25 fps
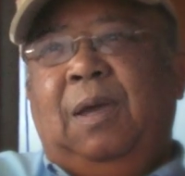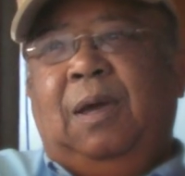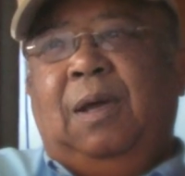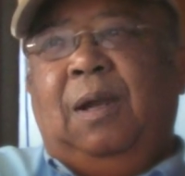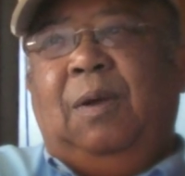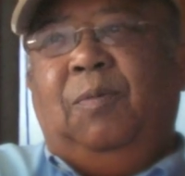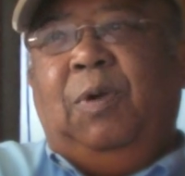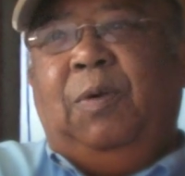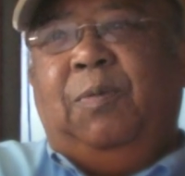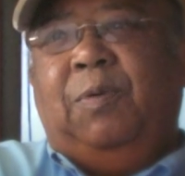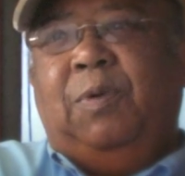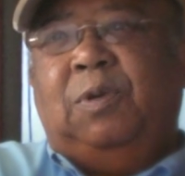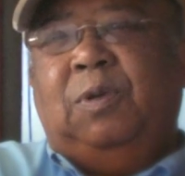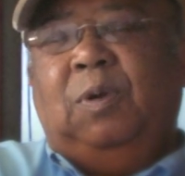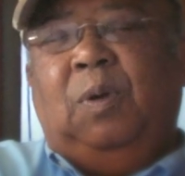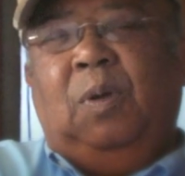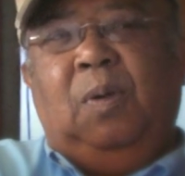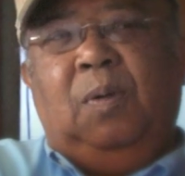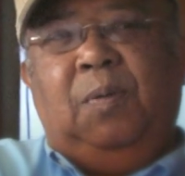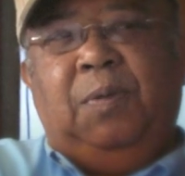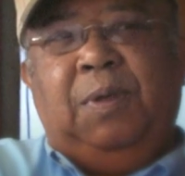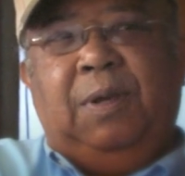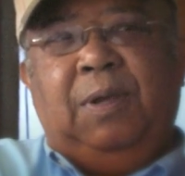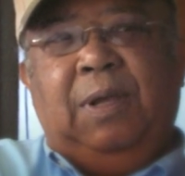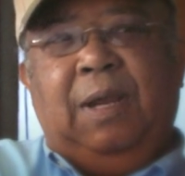And we were
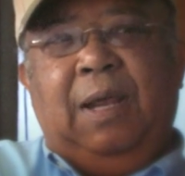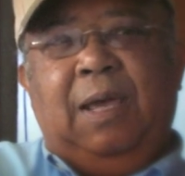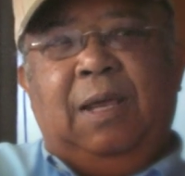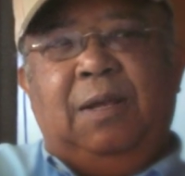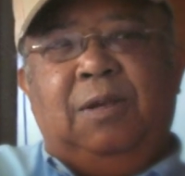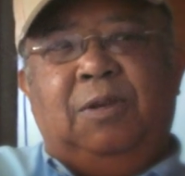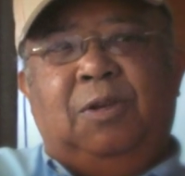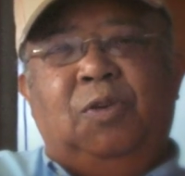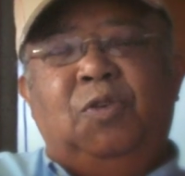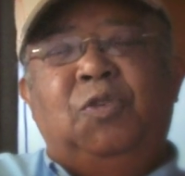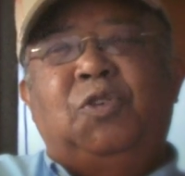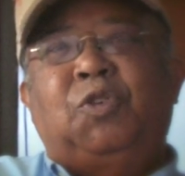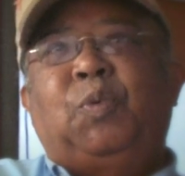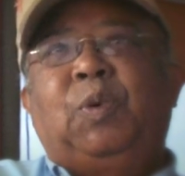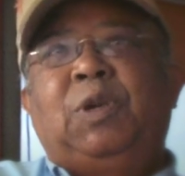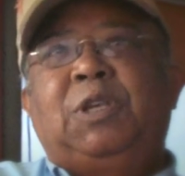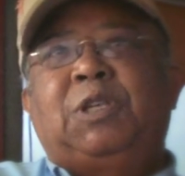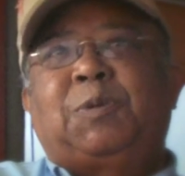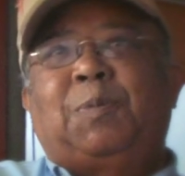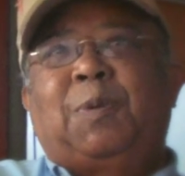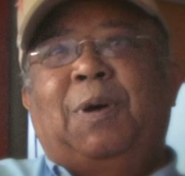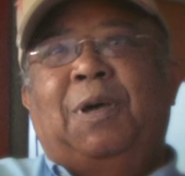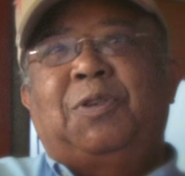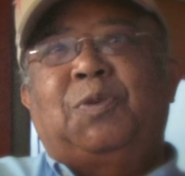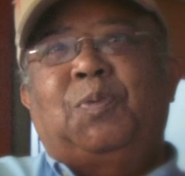told that it had two sweet
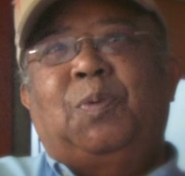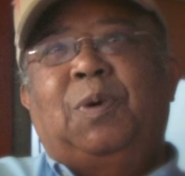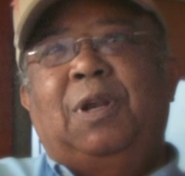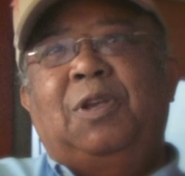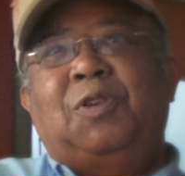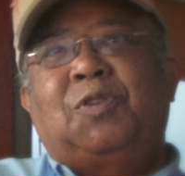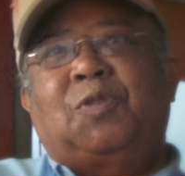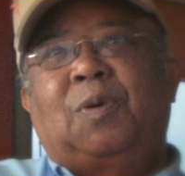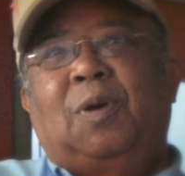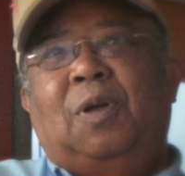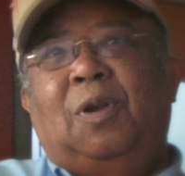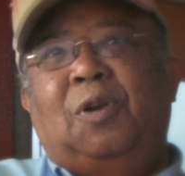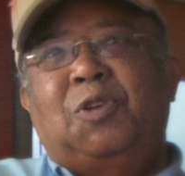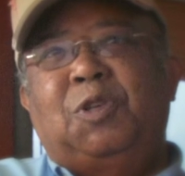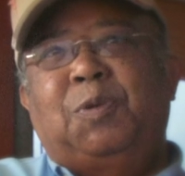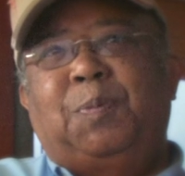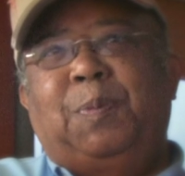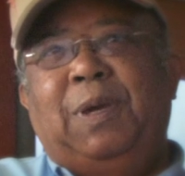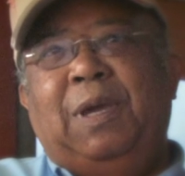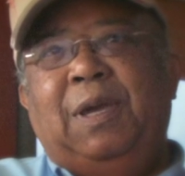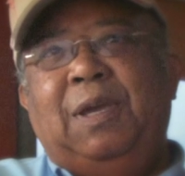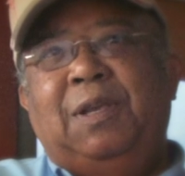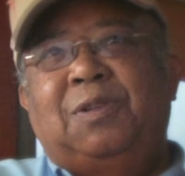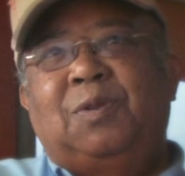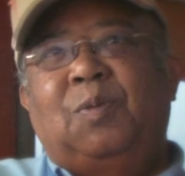spots, one at trawler
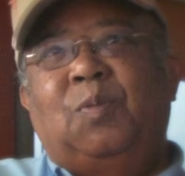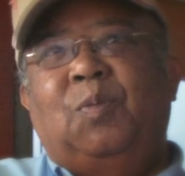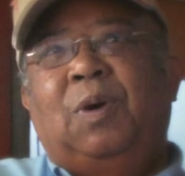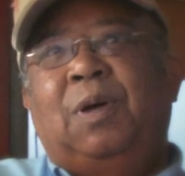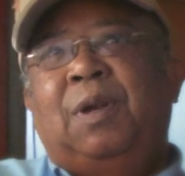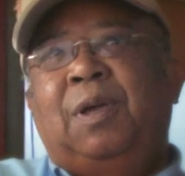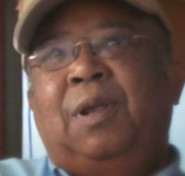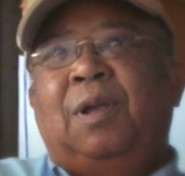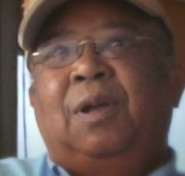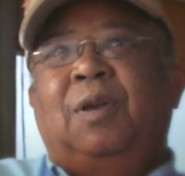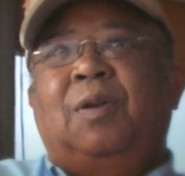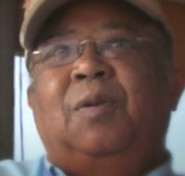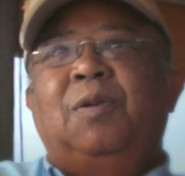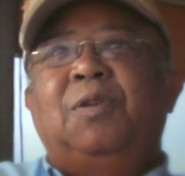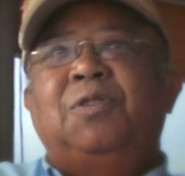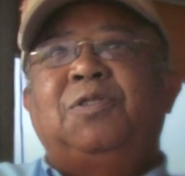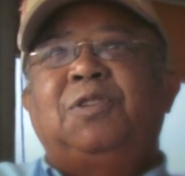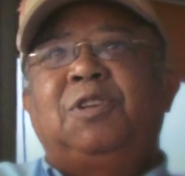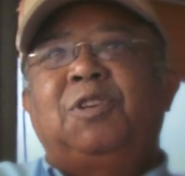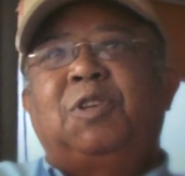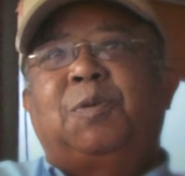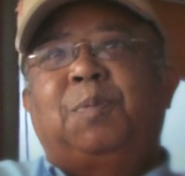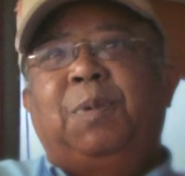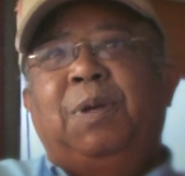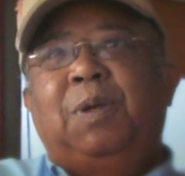speeds and one at a
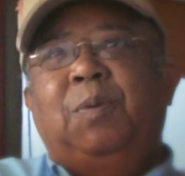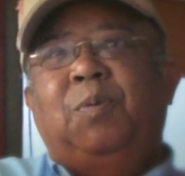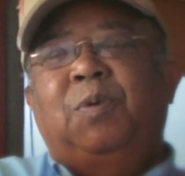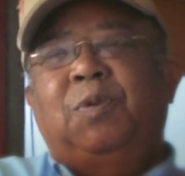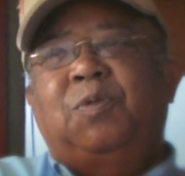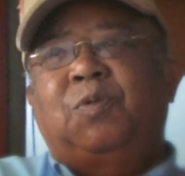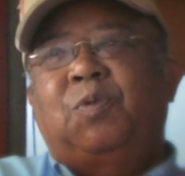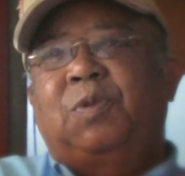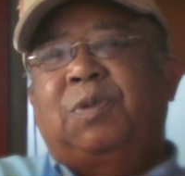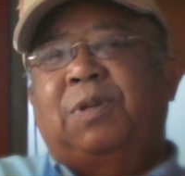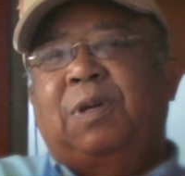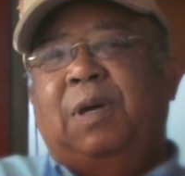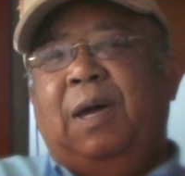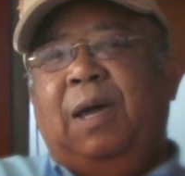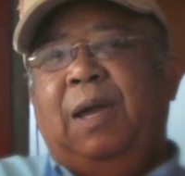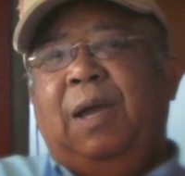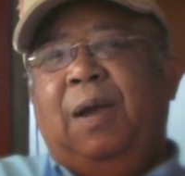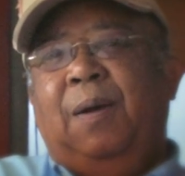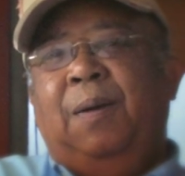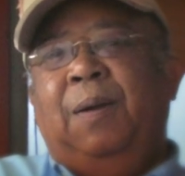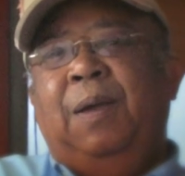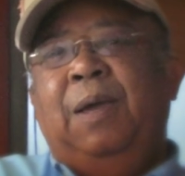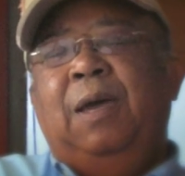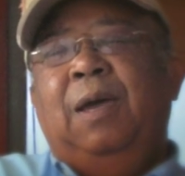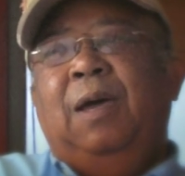cruising speed, which was
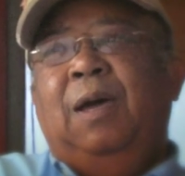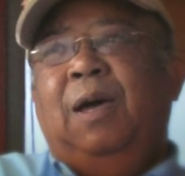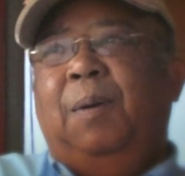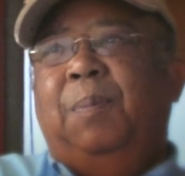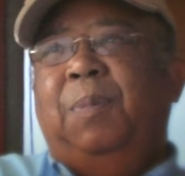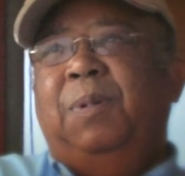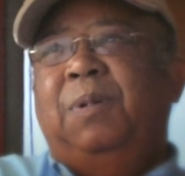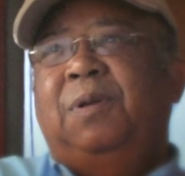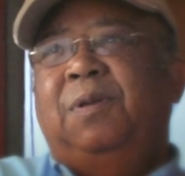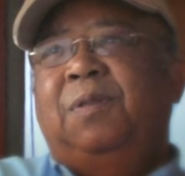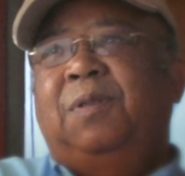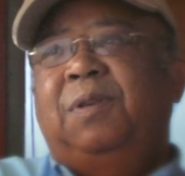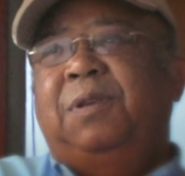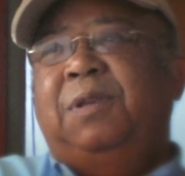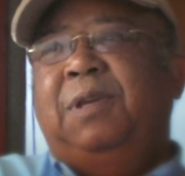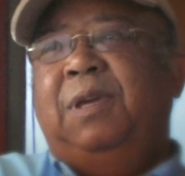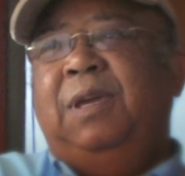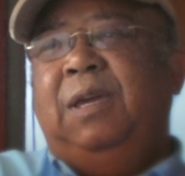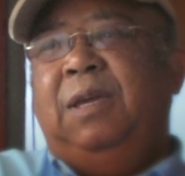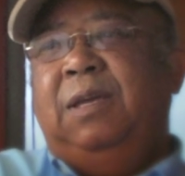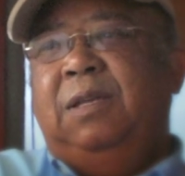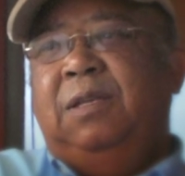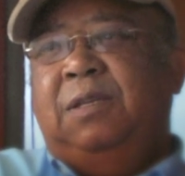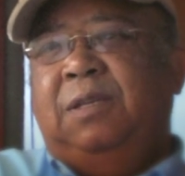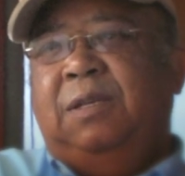higher, up into the
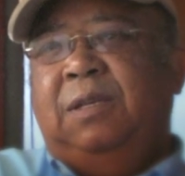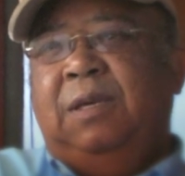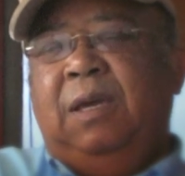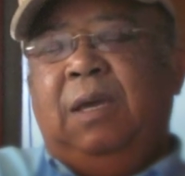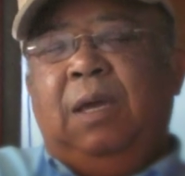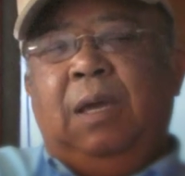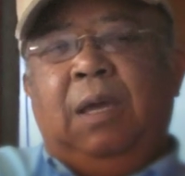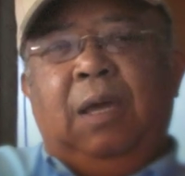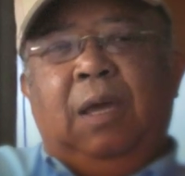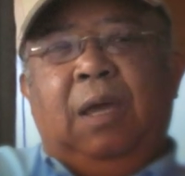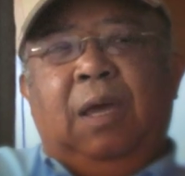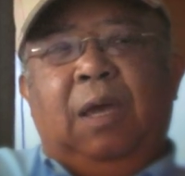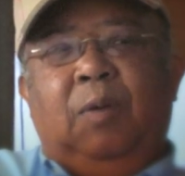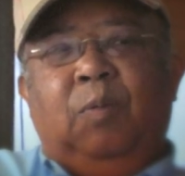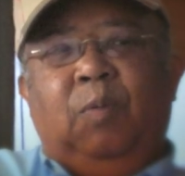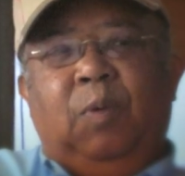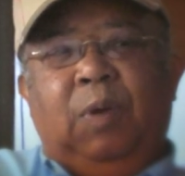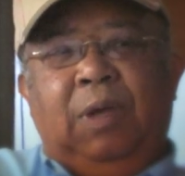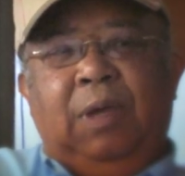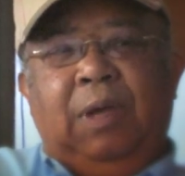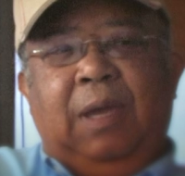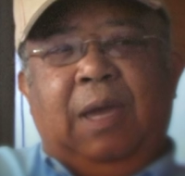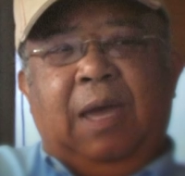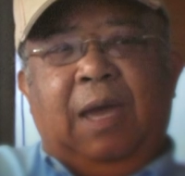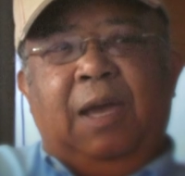teens. And
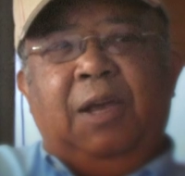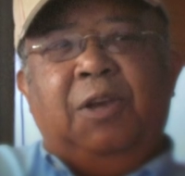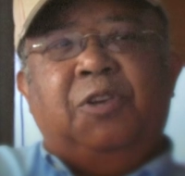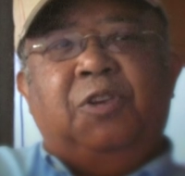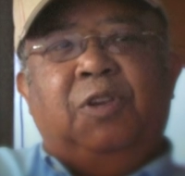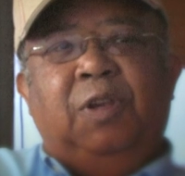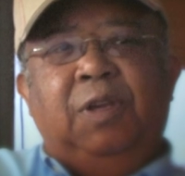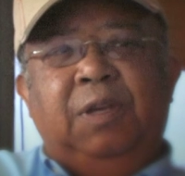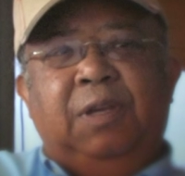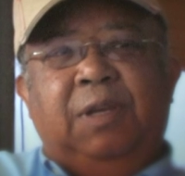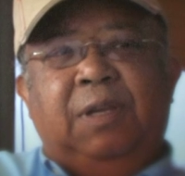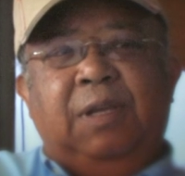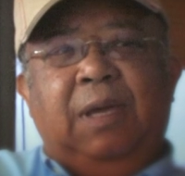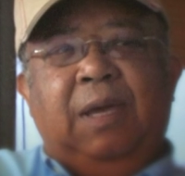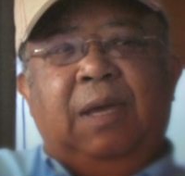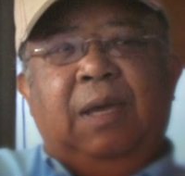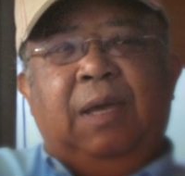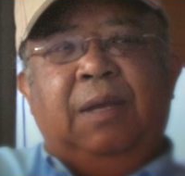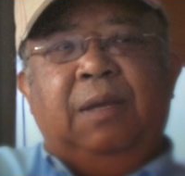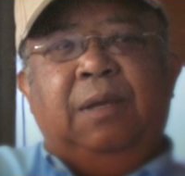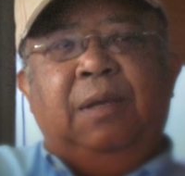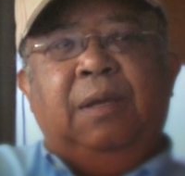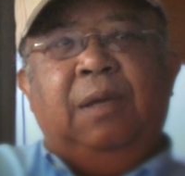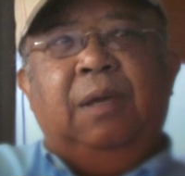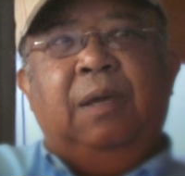we actually
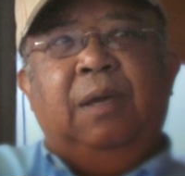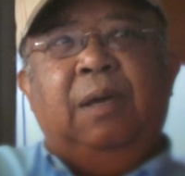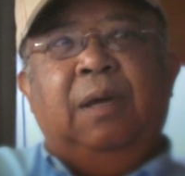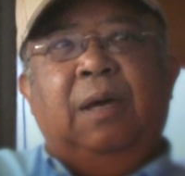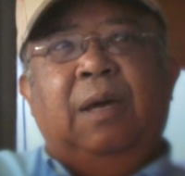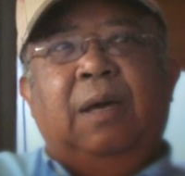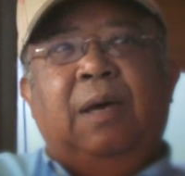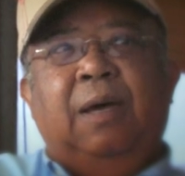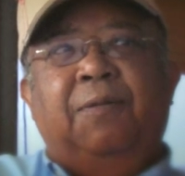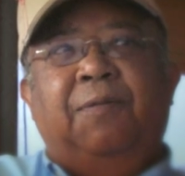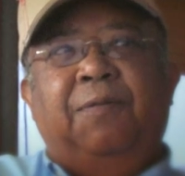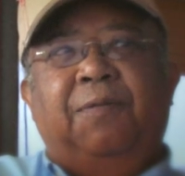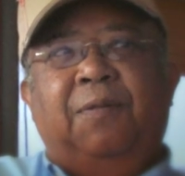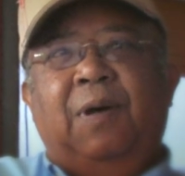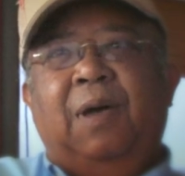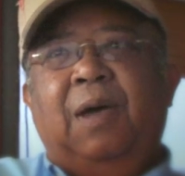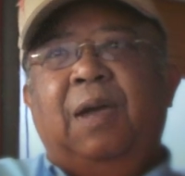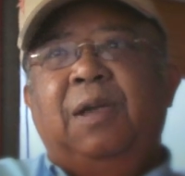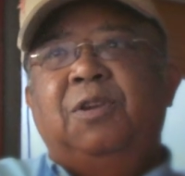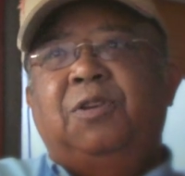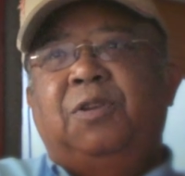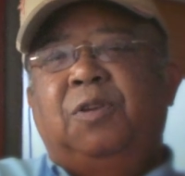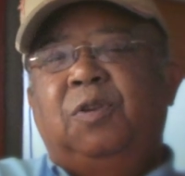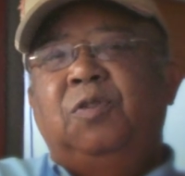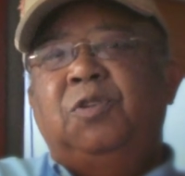did
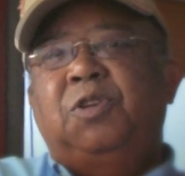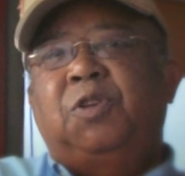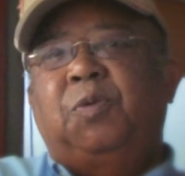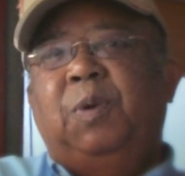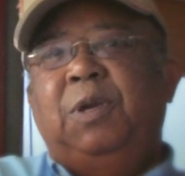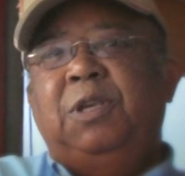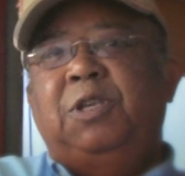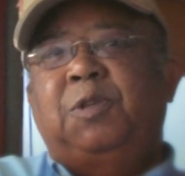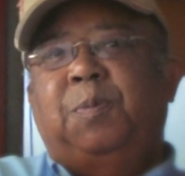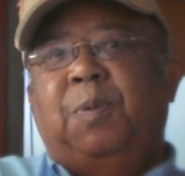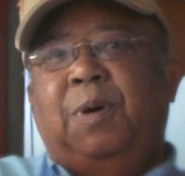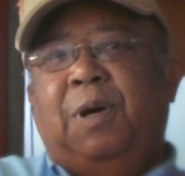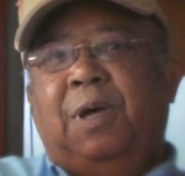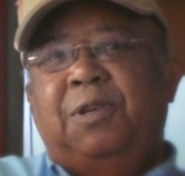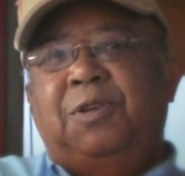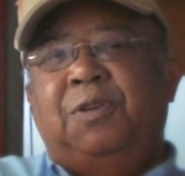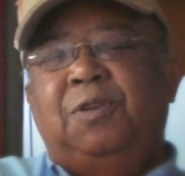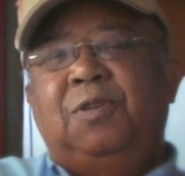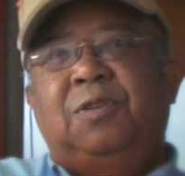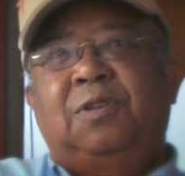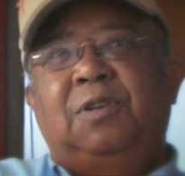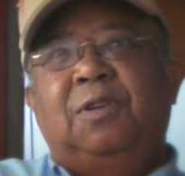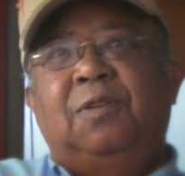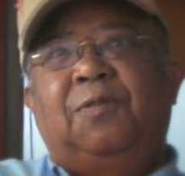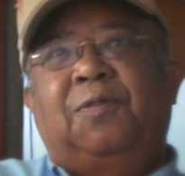find two sweet spots
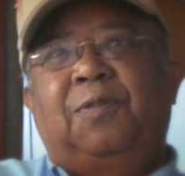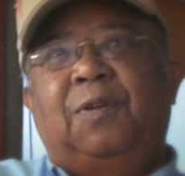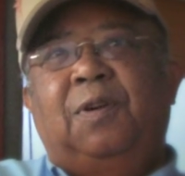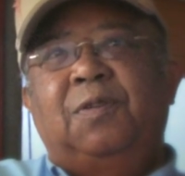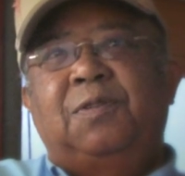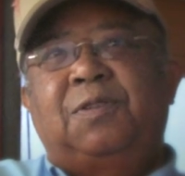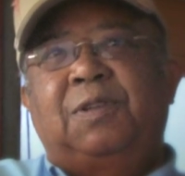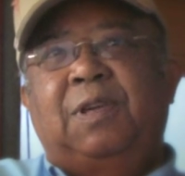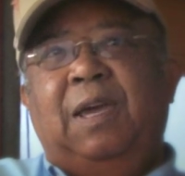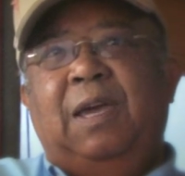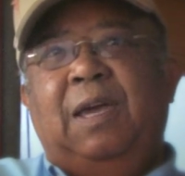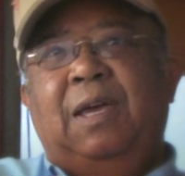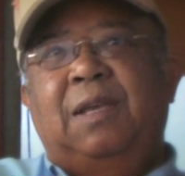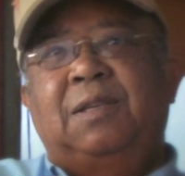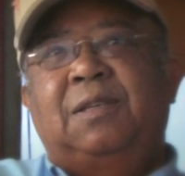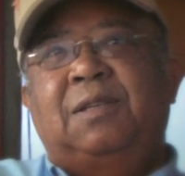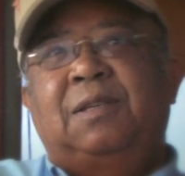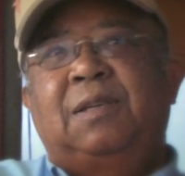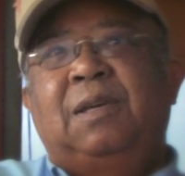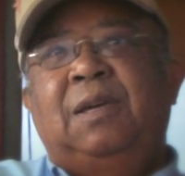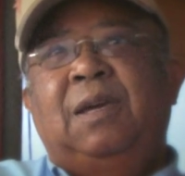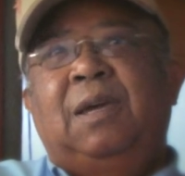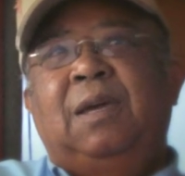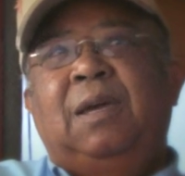using the FloScans.